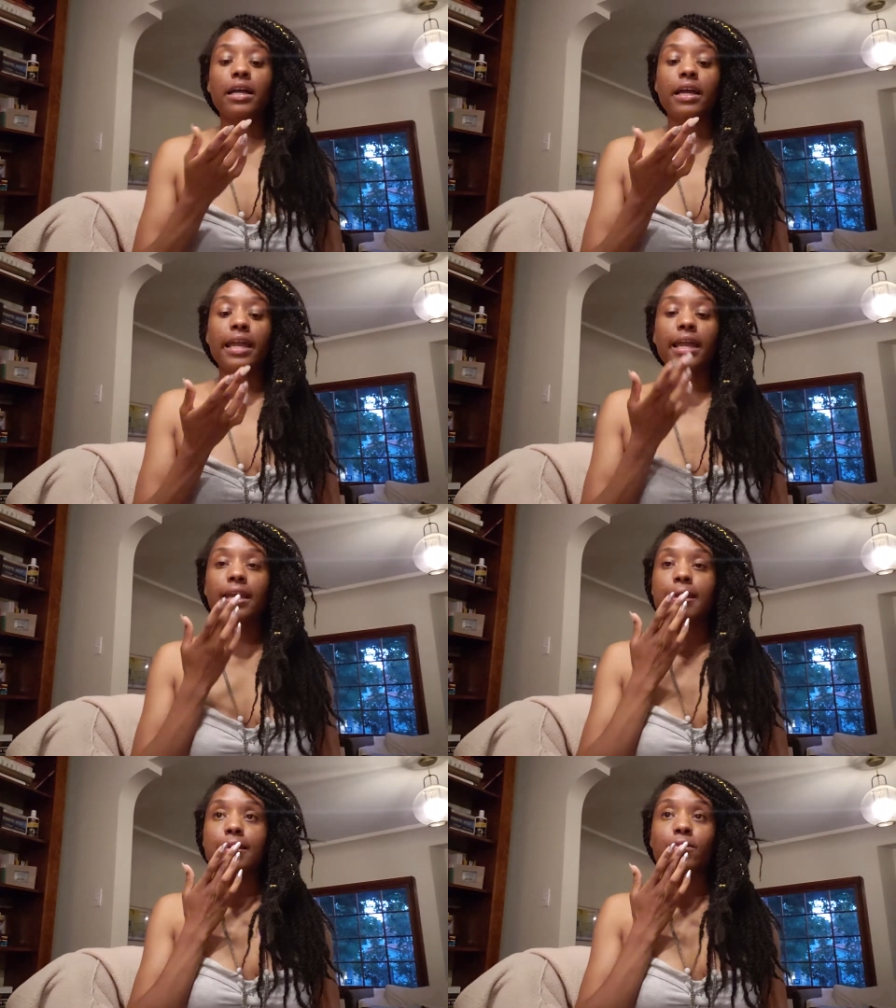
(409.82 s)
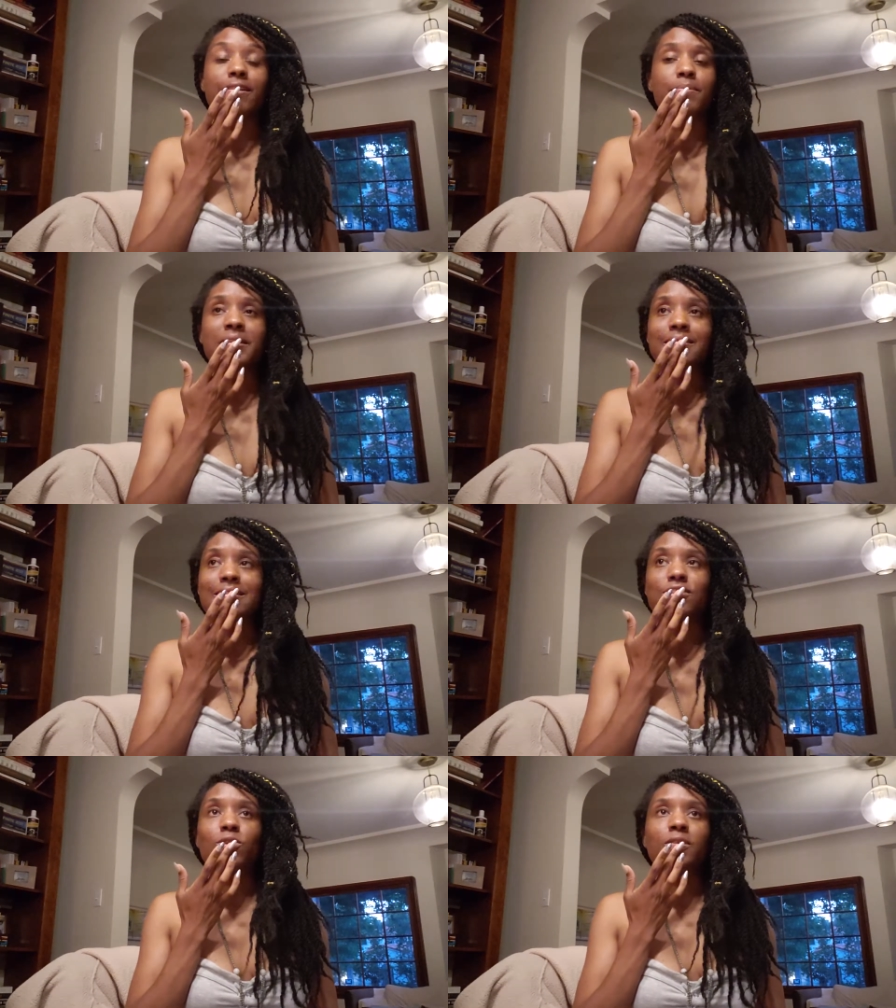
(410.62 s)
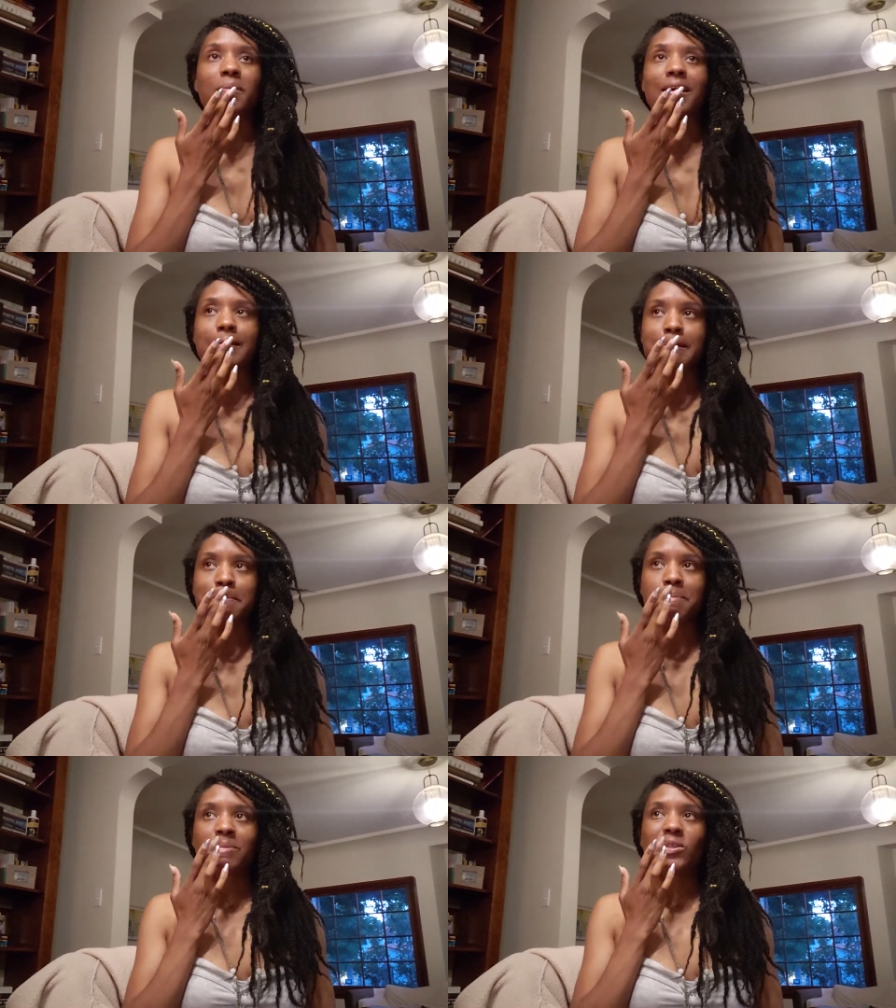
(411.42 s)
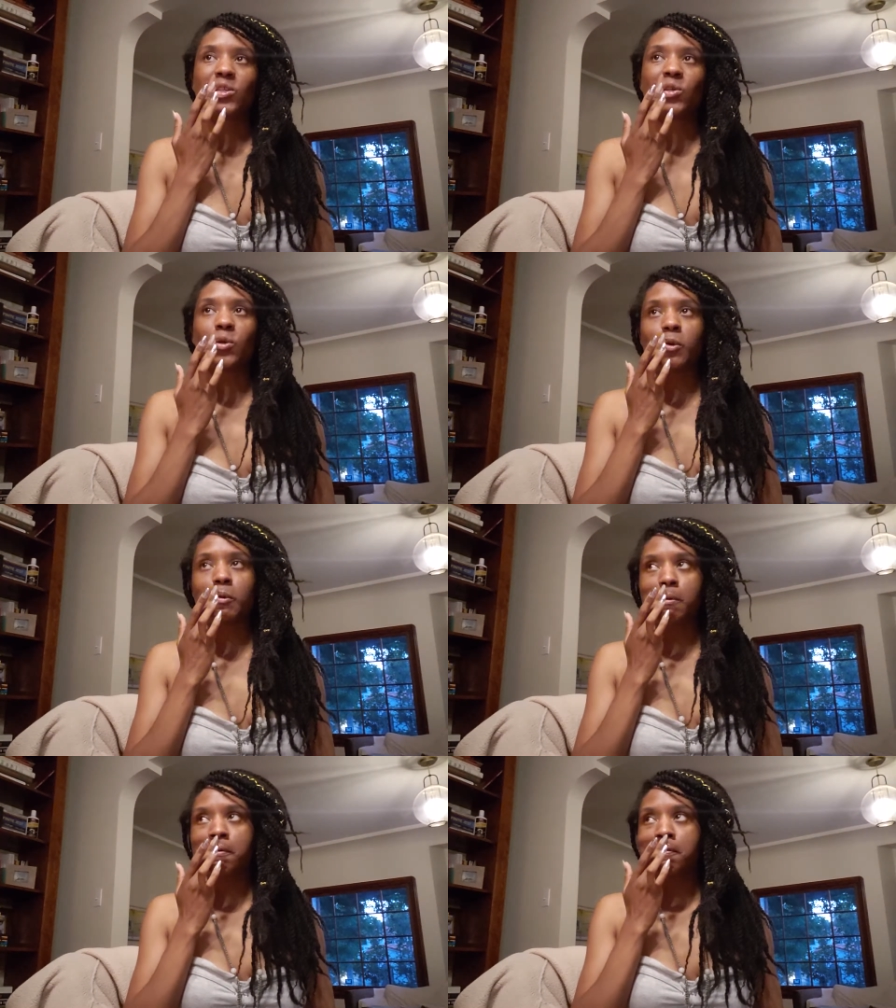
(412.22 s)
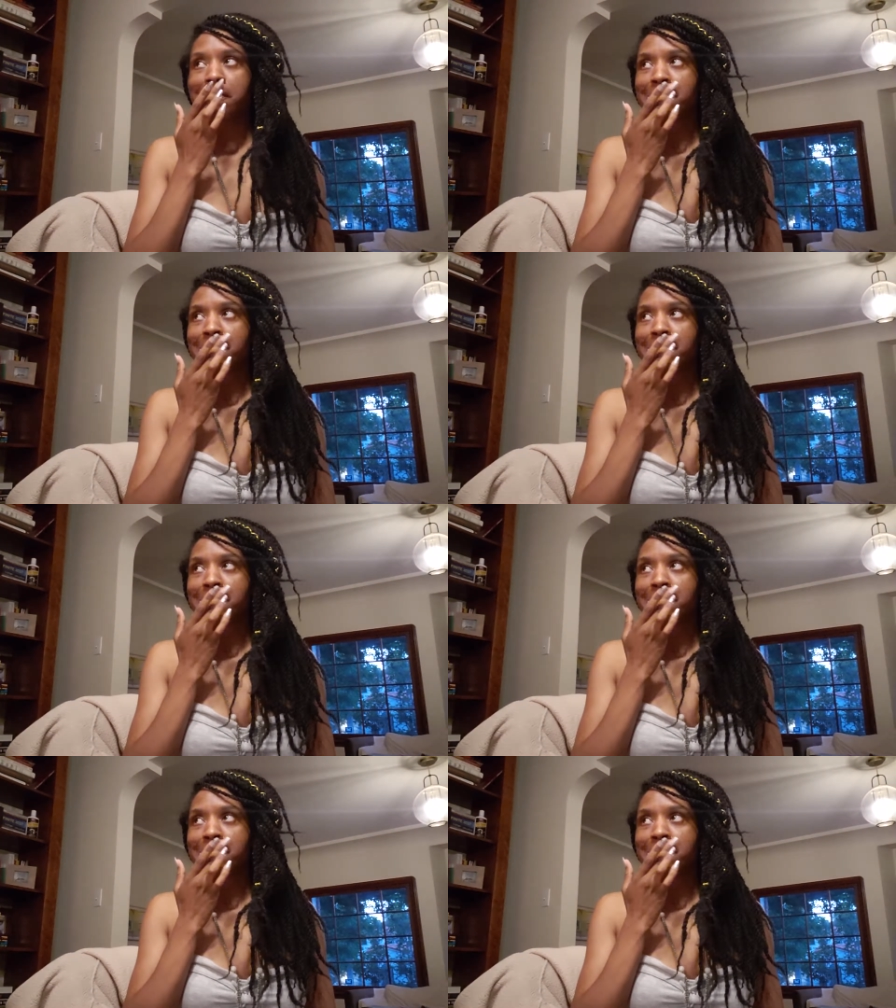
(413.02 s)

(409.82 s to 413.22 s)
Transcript: a greater being that chose a body to